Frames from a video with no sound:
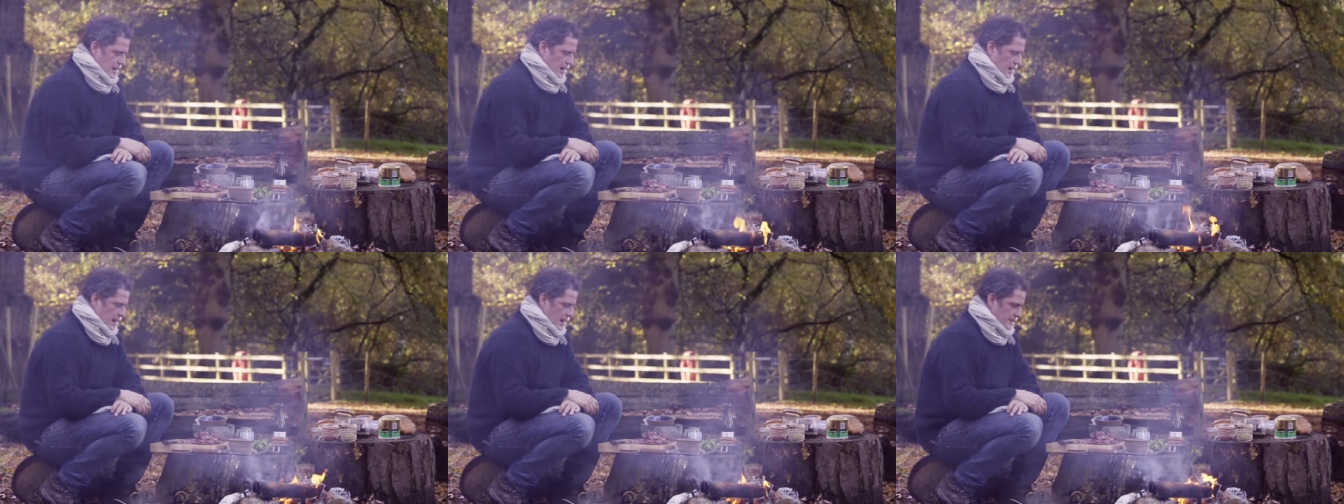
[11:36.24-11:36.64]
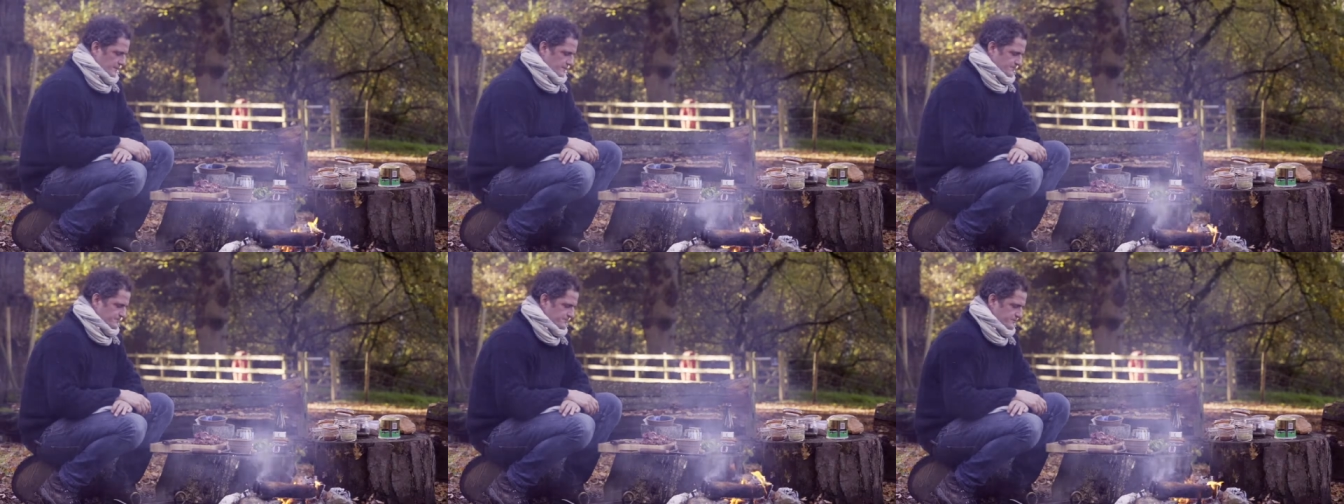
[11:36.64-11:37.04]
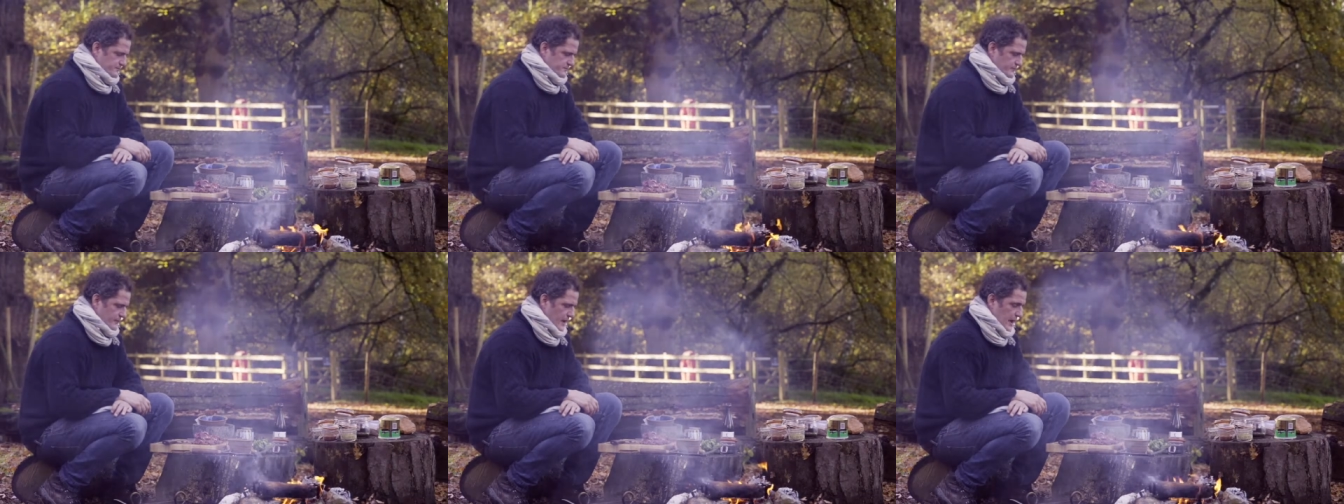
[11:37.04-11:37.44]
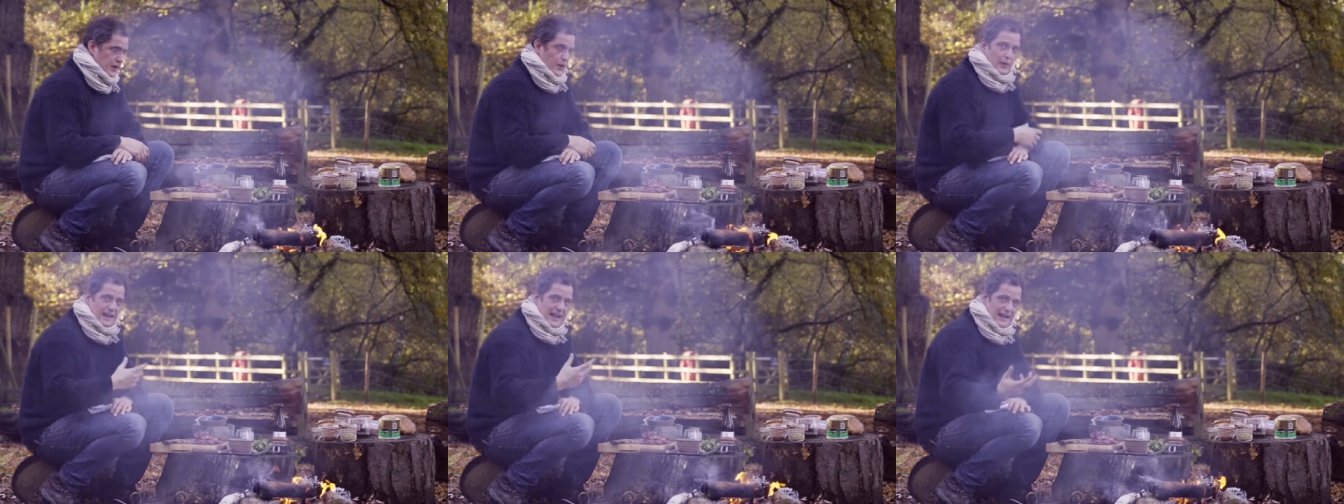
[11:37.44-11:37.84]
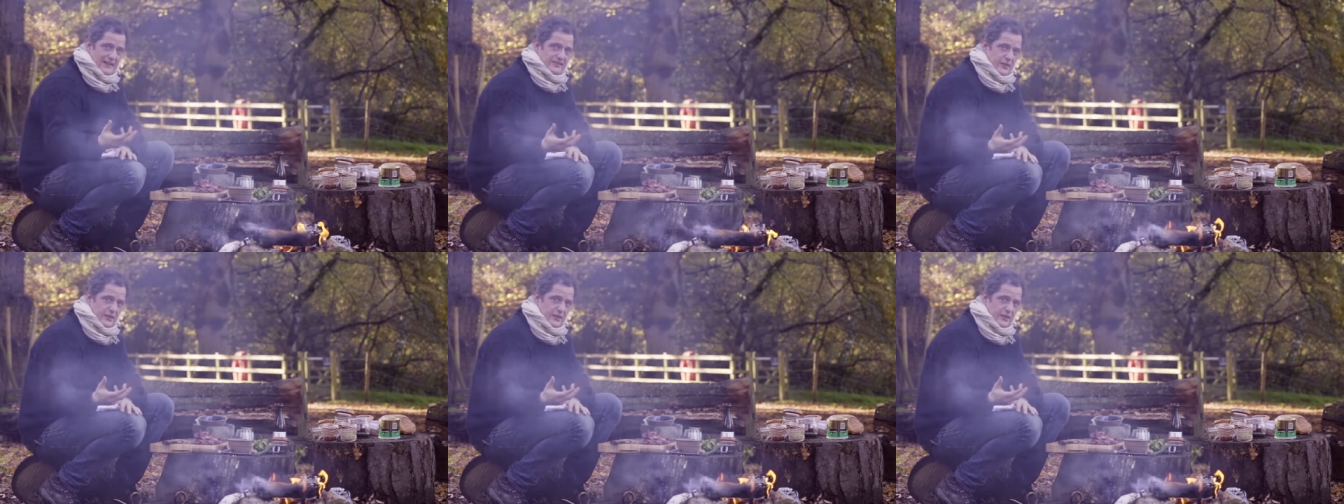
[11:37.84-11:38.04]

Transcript: a gas